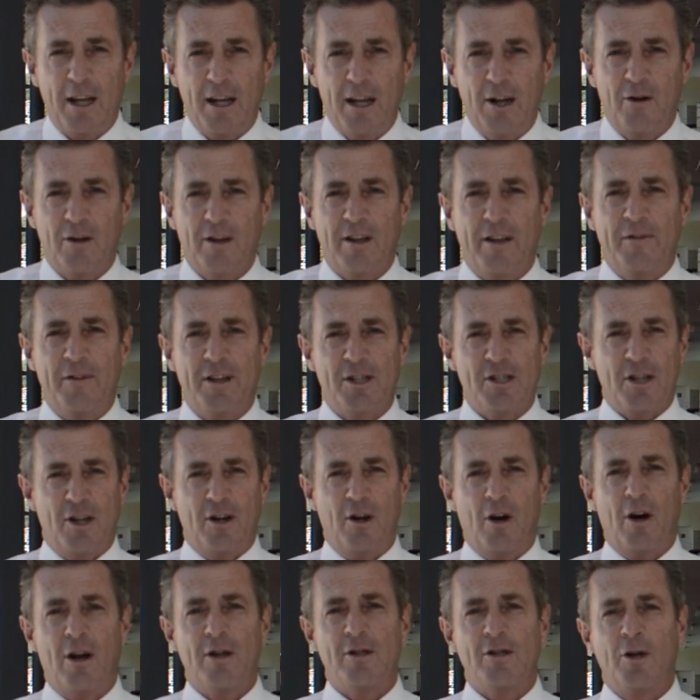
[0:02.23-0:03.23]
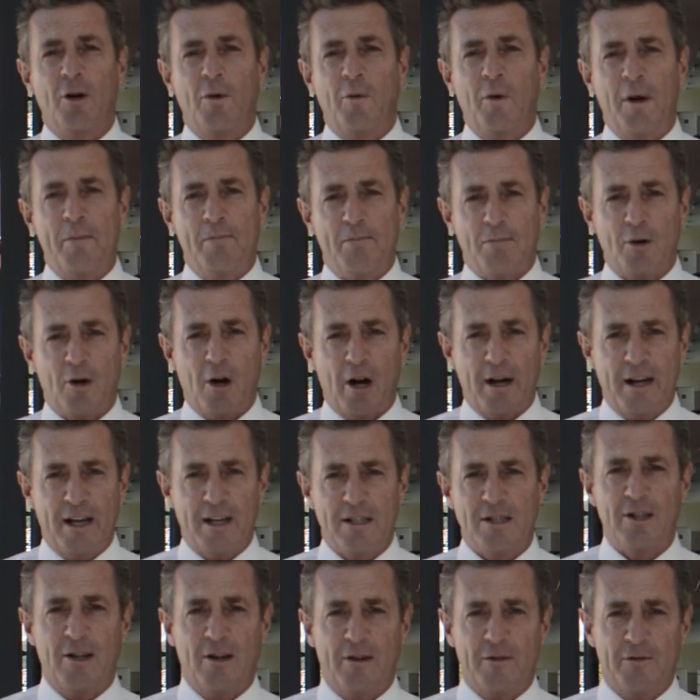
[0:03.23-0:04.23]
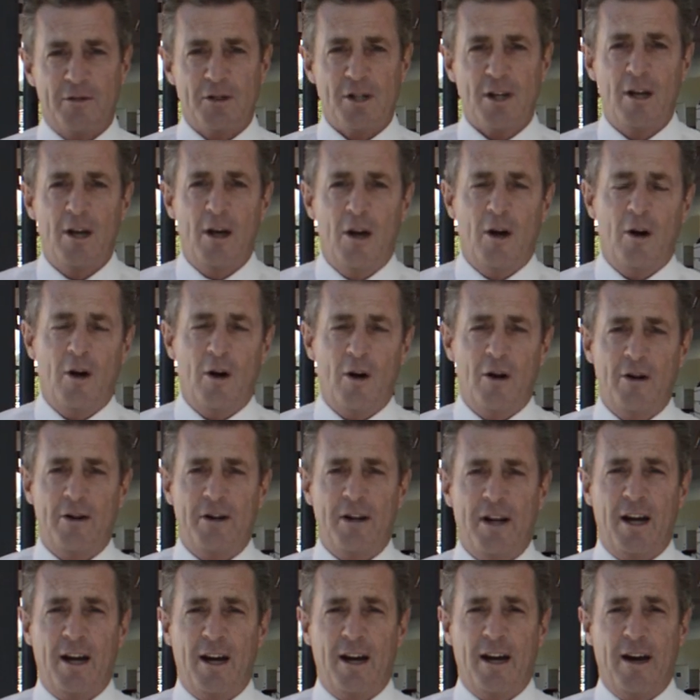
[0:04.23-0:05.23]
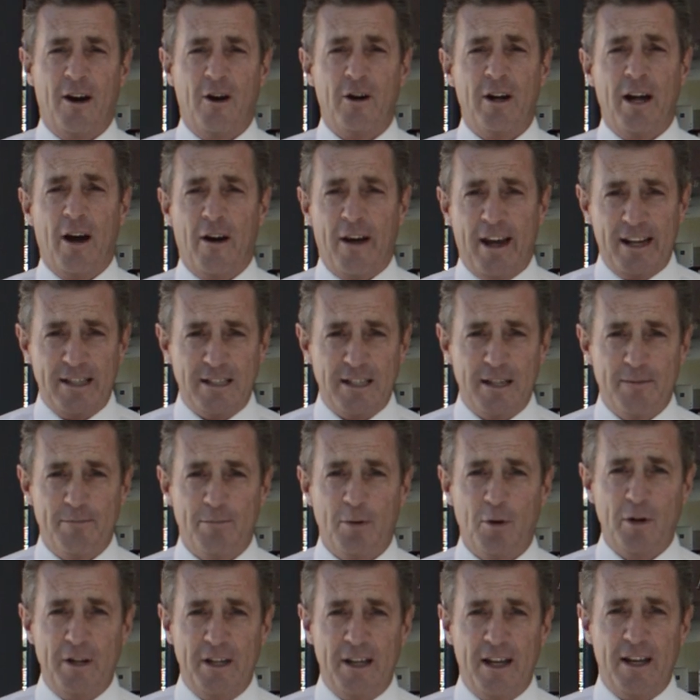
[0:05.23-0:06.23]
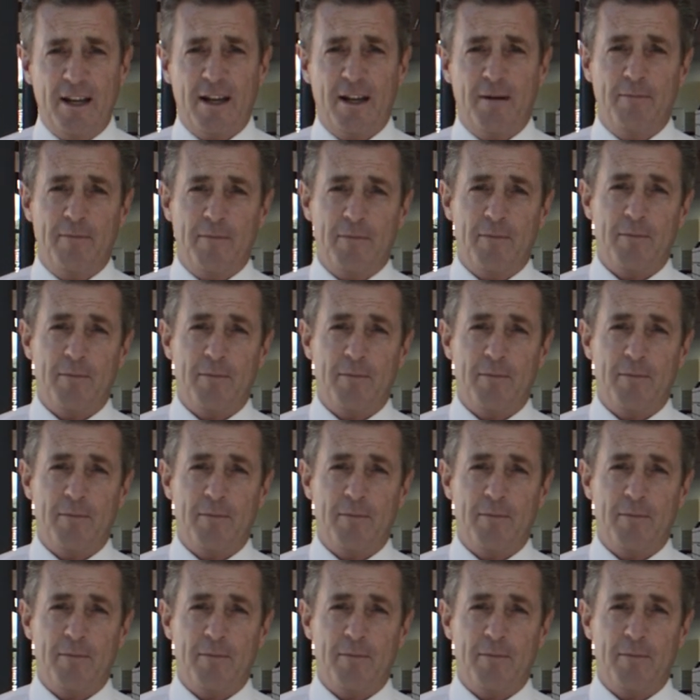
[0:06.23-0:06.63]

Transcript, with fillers: Here at Livingston High School, we pride ourselves on uh, on our anti-bullying and